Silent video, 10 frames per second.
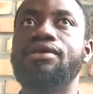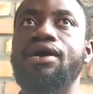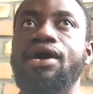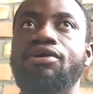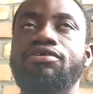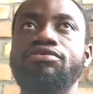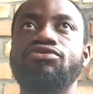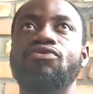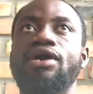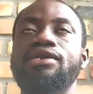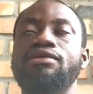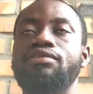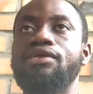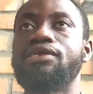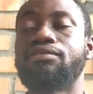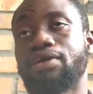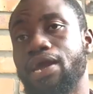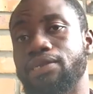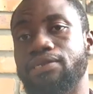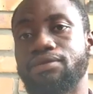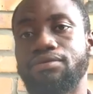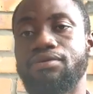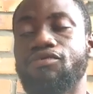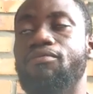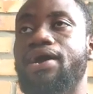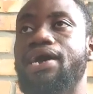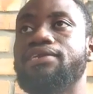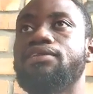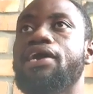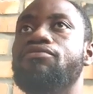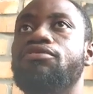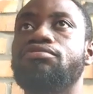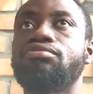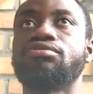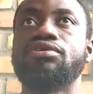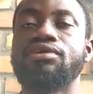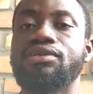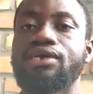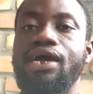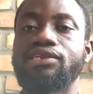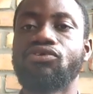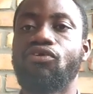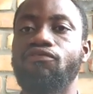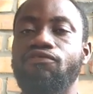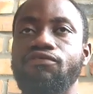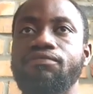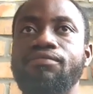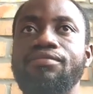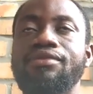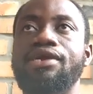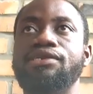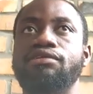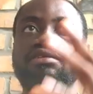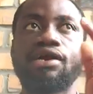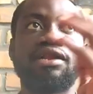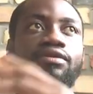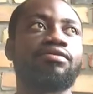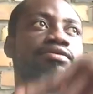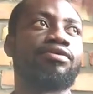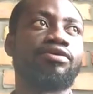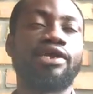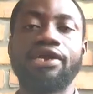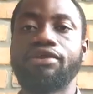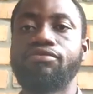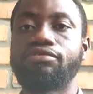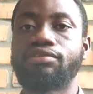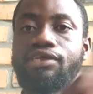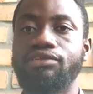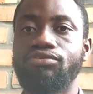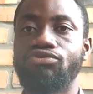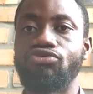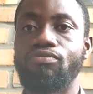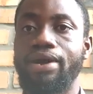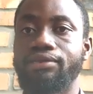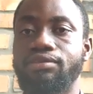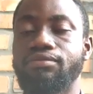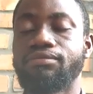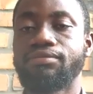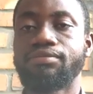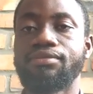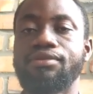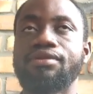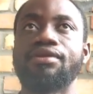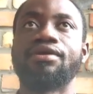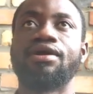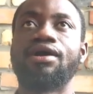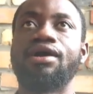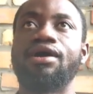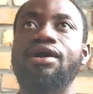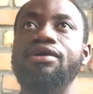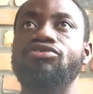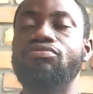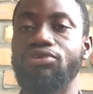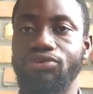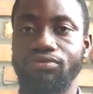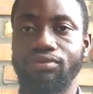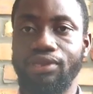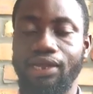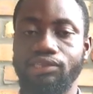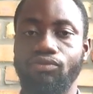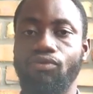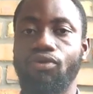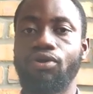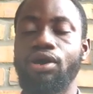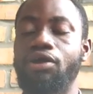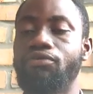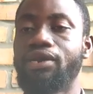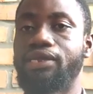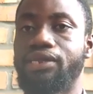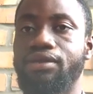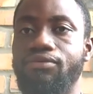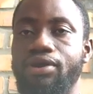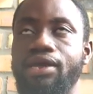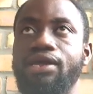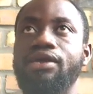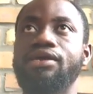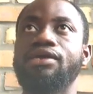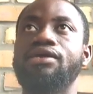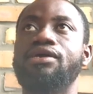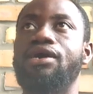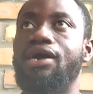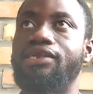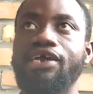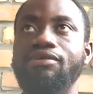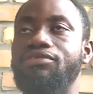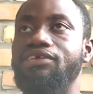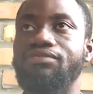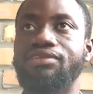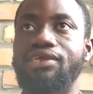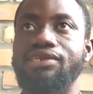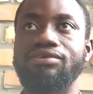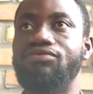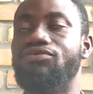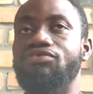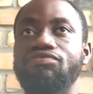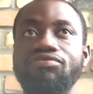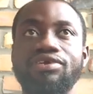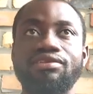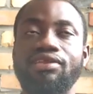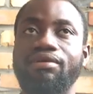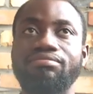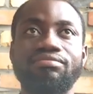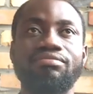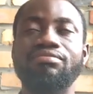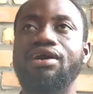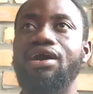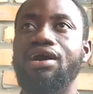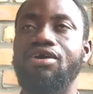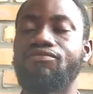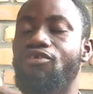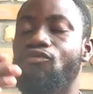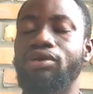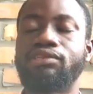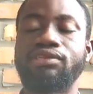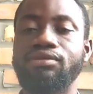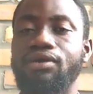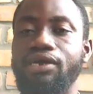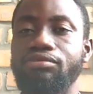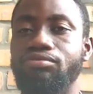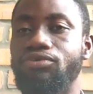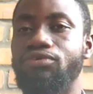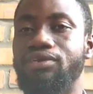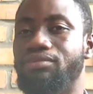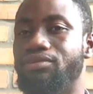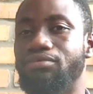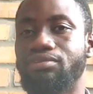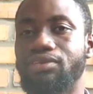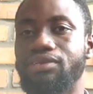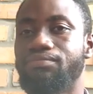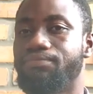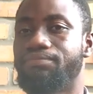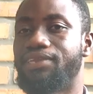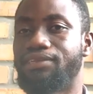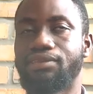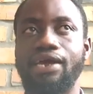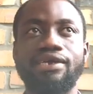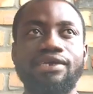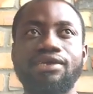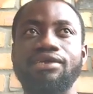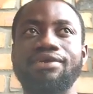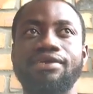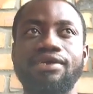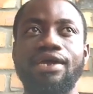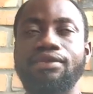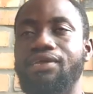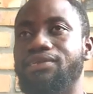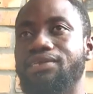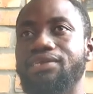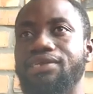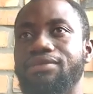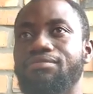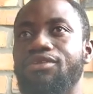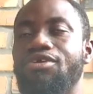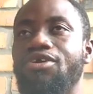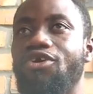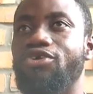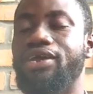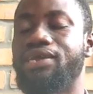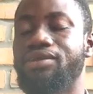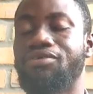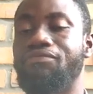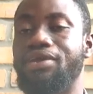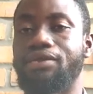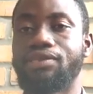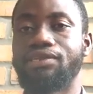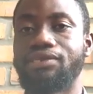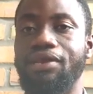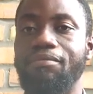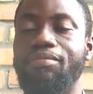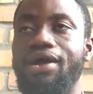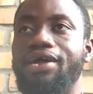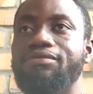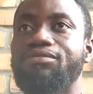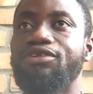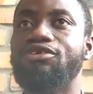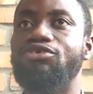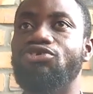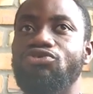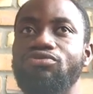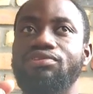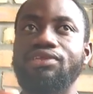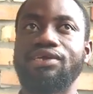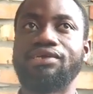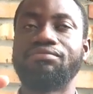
uh, according to one, they said his head, McCarthy's head, was cut off, and the skull or the head was sent to Kumasi uh, and to be used as a war relic where uh, at times they even said you know if you read some uh, or western uh, historians they will say things like the asante hine or the king of the asante empire used the